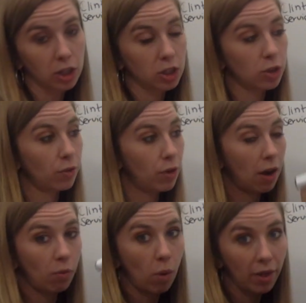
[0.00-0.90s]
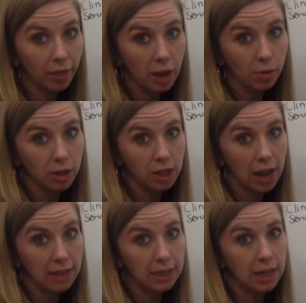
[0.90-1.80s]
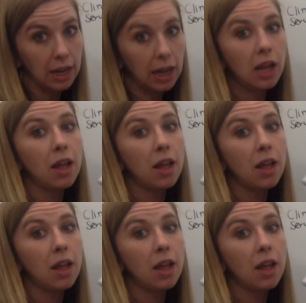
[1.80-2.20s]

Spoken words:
And so if you have one language that has a need,